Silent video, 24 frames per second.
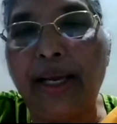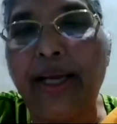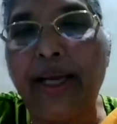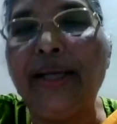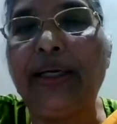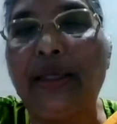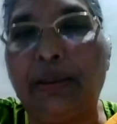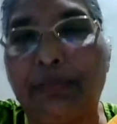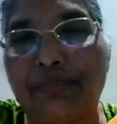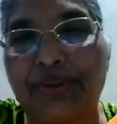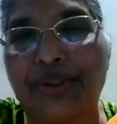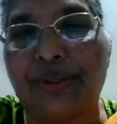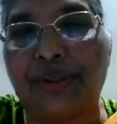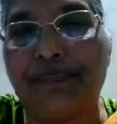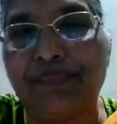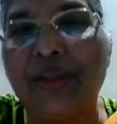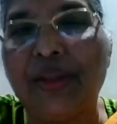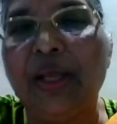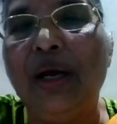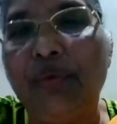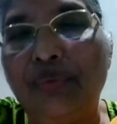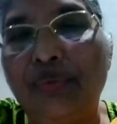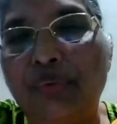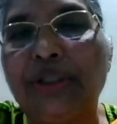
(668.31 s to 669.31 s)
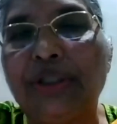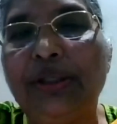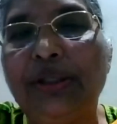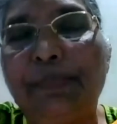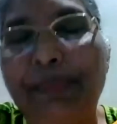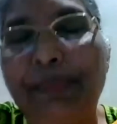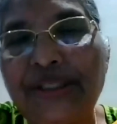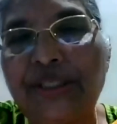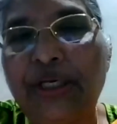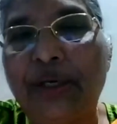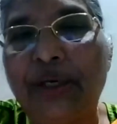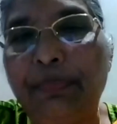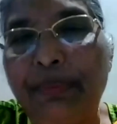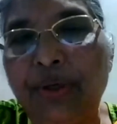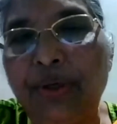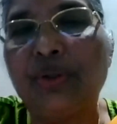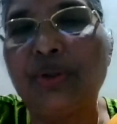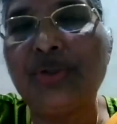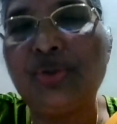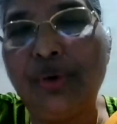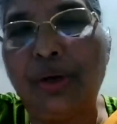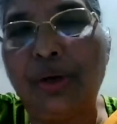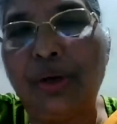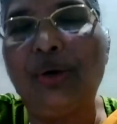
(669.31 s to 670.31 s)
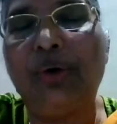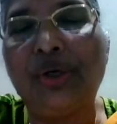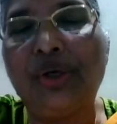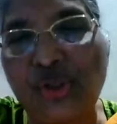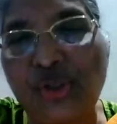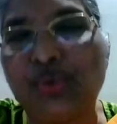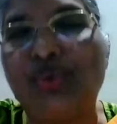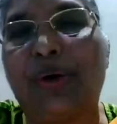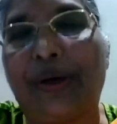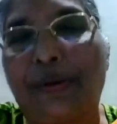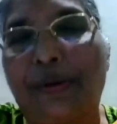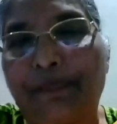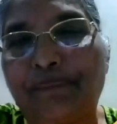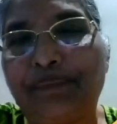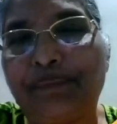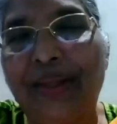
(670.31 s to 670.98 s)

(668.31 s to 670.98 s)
items for the patient because you are not sure.